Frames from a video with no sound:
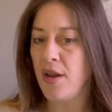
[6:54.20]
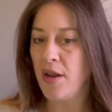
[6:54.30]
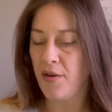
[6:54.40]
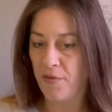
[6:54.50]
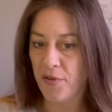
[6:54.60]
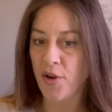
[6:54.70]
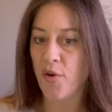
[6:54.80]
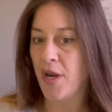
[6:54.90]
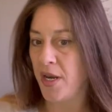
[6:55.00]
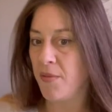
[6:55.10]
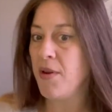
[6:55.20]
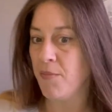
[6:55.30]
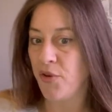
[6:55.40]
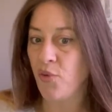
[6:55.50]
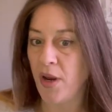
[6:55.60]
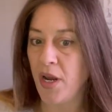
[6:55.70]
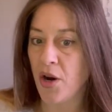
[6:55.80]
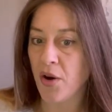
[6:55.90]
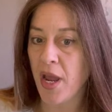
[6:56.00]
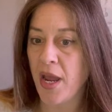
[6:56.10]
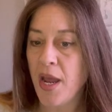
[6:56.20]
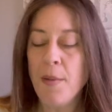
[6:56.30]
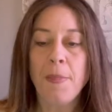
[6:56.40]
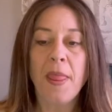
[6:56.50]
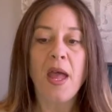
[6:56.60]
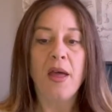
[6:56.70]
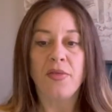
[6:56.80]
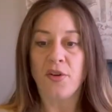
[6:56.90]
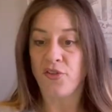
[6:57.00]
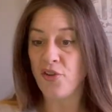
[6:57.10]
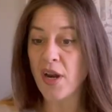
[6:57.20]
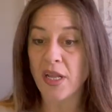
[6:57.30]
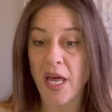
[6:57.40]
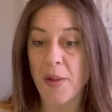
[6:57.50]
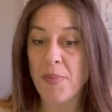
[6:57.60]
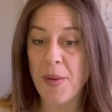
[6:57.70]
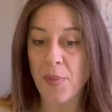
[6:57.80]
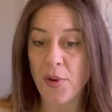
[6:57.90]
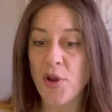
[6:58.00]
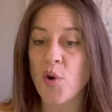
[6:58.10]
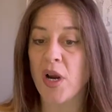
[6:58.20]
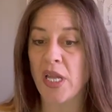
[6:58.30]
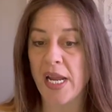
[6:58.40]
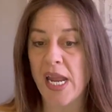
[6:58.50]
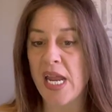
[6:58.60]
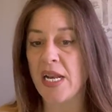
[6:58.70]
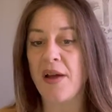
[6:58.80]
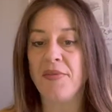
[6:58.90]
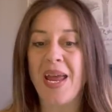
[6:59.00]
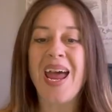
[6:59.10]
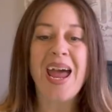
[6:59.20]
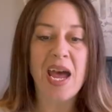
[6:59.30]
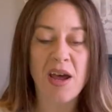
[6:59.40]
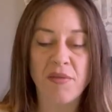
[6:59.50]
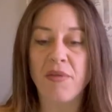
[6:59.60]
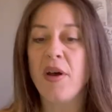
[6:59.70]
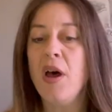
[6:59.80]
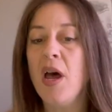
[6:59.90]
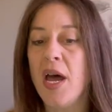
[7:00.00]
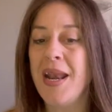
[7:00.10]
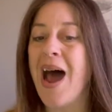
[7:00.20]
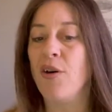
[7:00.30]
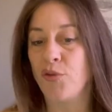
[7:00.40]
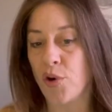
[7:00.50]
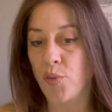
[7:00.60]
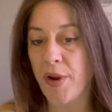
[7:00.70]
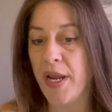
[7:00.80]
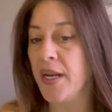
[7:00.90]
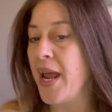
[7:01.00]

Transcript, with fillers: and few in, in between here, okay? There's not a lot of people who are lucky enough to have an outdoor rig, an